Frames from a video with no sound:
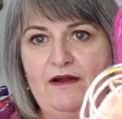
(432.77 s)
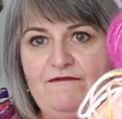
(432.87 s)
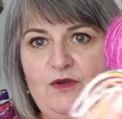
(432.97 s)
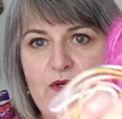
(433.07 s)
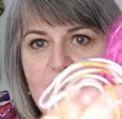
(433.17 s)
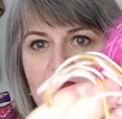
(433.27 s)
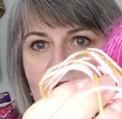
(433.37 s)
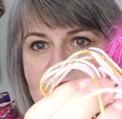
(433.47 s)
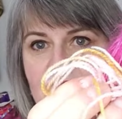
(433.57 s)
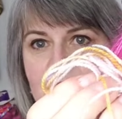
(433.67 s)
If you were here
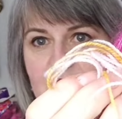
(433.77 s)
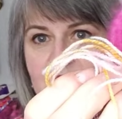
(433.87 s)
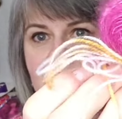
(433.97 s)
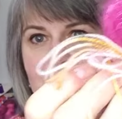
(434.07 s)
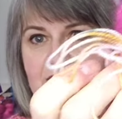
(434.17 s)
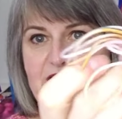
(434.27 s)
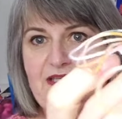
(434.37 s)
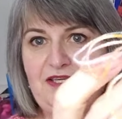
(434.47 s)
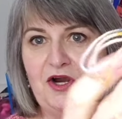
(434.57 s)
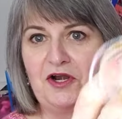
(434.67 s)
last time, you'll have been able to see
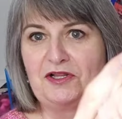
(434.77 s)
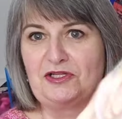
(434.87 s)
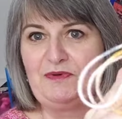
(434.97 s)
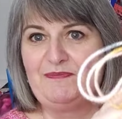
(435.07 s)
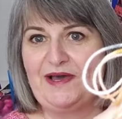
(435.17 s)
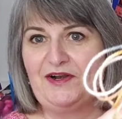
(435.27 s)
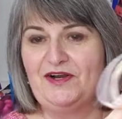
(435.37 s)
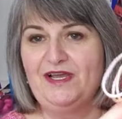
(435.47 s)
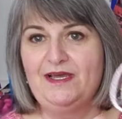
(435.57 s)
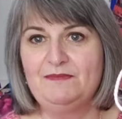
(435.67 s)
the yarn a little bit better
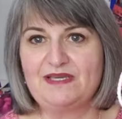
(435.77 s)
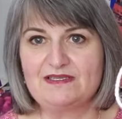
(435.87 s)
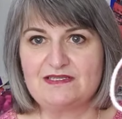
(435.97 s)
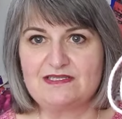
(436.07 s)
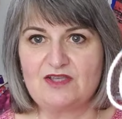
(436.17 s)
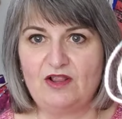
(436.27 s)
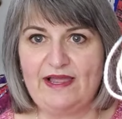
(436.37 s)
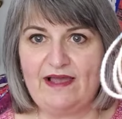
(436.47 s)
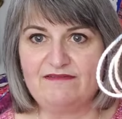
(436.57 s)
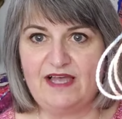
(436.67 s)
because this is all I
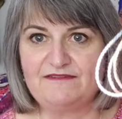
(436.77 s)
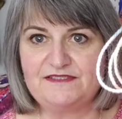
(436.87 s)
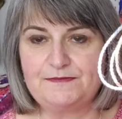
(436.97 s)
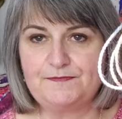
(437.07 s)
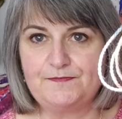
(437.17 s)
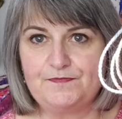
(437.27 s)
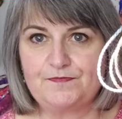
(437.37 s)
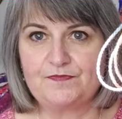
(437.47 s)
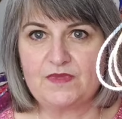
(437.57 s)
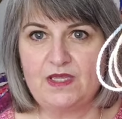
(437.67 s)
have left.
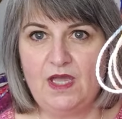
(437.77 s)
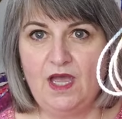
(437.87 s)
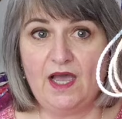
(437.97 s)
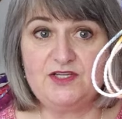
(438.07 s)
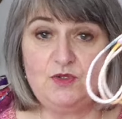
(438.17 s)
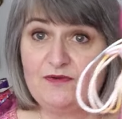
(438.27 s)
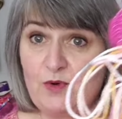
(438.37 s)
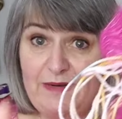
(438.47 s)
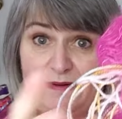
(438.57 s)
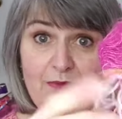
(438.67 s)
I do have
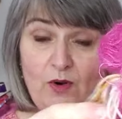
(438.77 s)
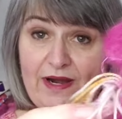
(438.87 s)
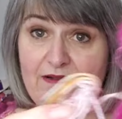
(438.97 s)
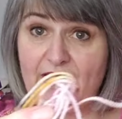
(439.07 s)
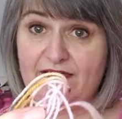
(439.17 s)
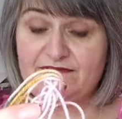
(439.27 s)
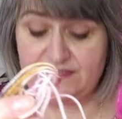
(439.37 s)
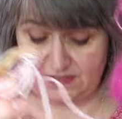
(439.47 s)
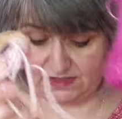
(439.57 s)
quite a bit of mohair left.